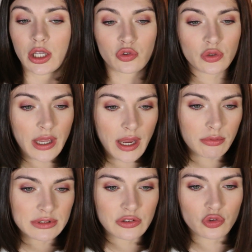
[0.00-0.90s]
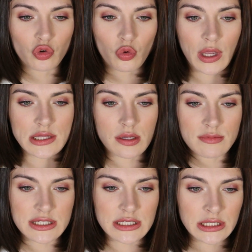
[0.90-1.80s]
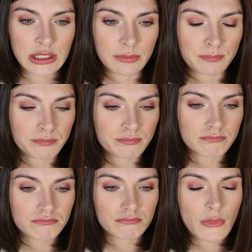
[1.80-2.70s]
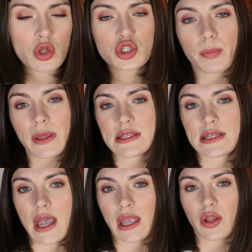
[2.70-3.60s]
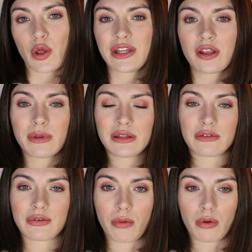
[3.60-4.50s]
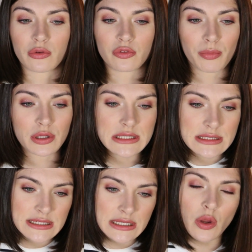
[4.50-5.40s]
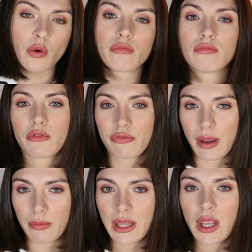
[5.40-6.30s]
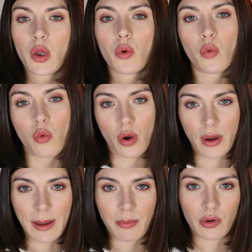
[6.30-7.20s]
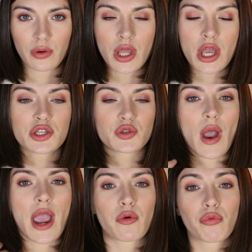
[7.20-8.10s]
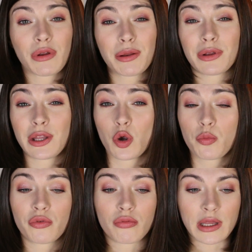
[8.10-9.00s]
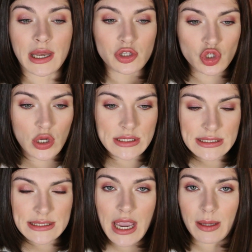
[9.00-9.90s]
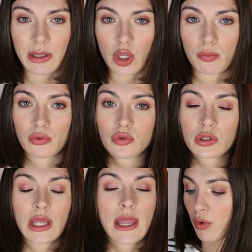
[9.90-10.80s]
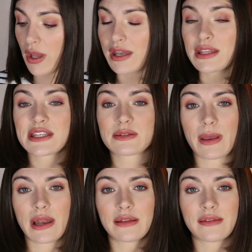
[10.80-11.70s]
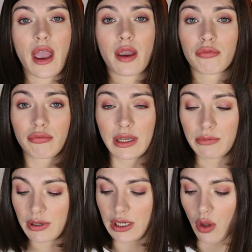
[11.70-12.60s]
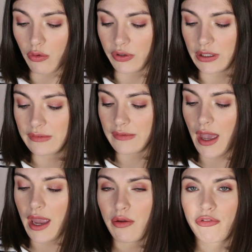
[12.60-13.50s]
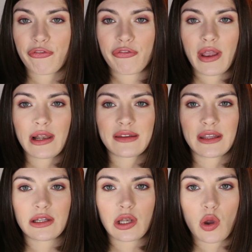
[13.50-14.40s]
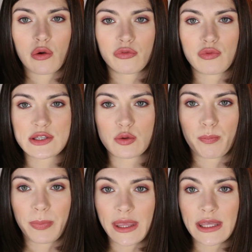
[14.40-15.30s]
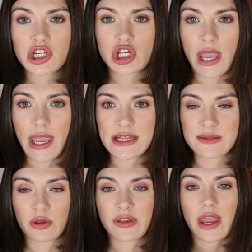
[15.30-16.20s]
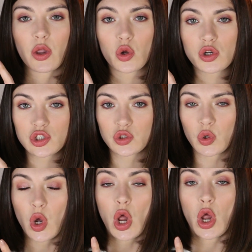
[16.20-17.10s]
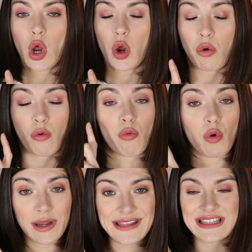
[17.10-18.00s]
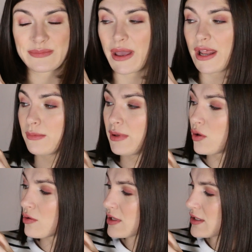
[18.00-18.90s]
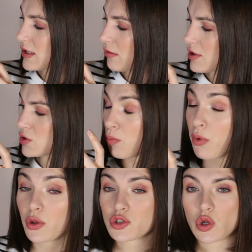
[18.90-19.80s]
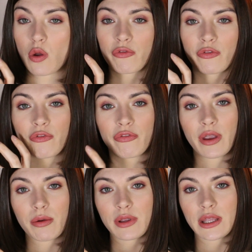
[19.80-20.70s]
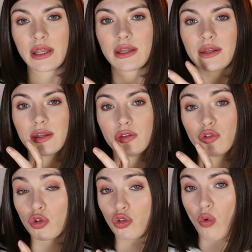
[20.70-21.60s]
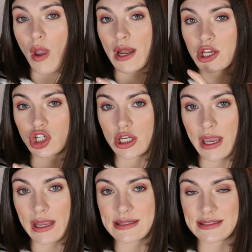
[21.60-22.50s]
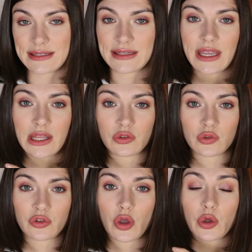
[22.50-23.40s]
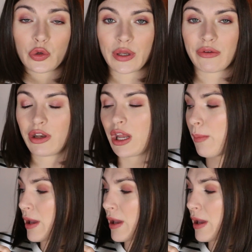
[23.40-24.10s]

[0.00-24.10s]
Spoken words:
Today I wanted to create something on the pink side, a little bit different, but still very wearable. So I really hope you will enjoy this eye makeup look. Regarding this palette, I really love it. I fell in love with the pink shades, but I also wanted this palette because there was a bunch of very neutral shades that I can use on an everyday